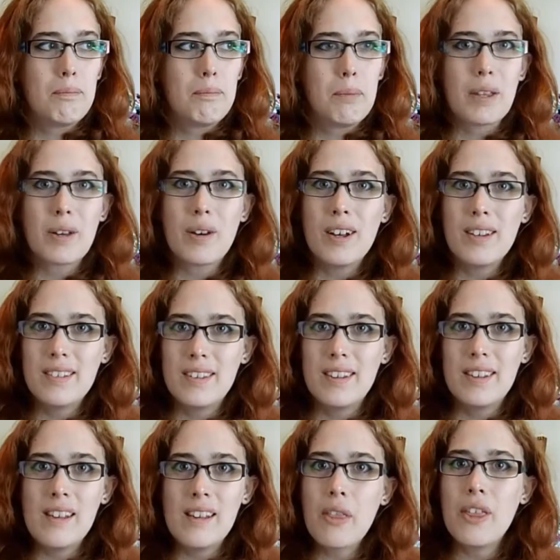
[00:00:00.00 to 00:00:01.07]
because
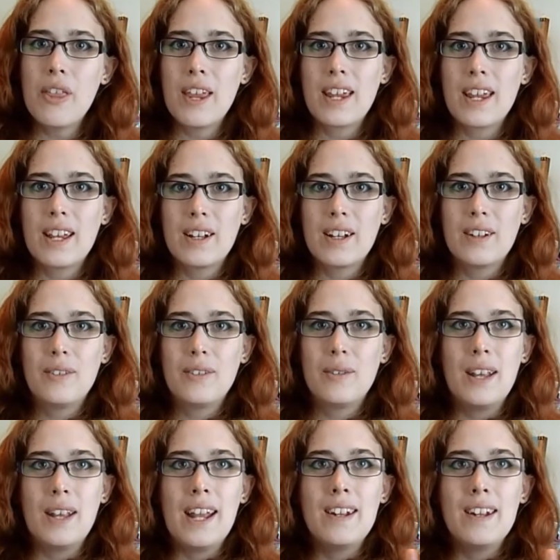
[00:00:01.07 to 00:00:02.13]
nothing
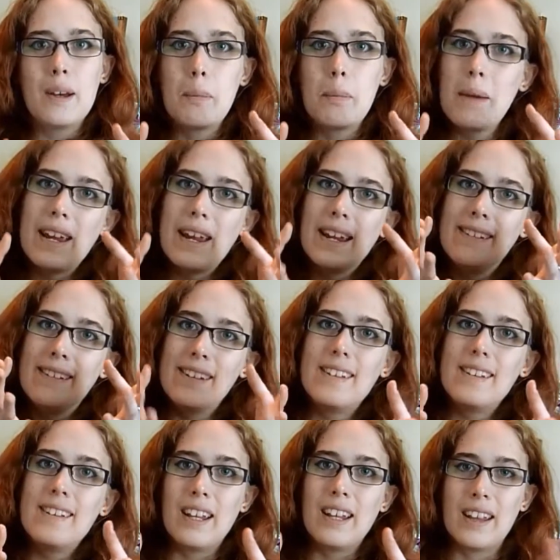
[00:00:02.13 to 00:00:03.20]
will end up
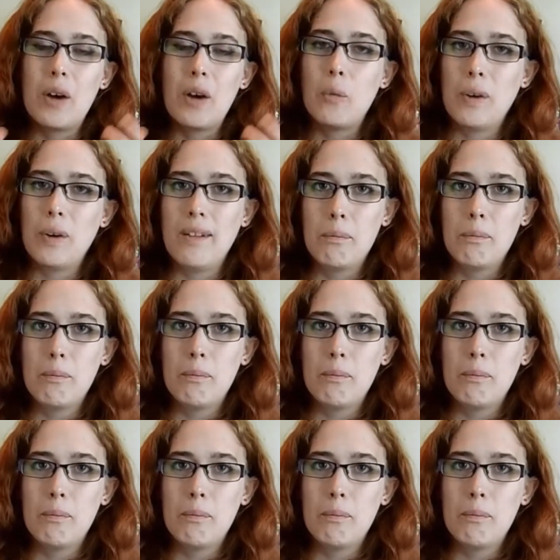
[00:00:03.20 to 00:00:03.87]
existing that we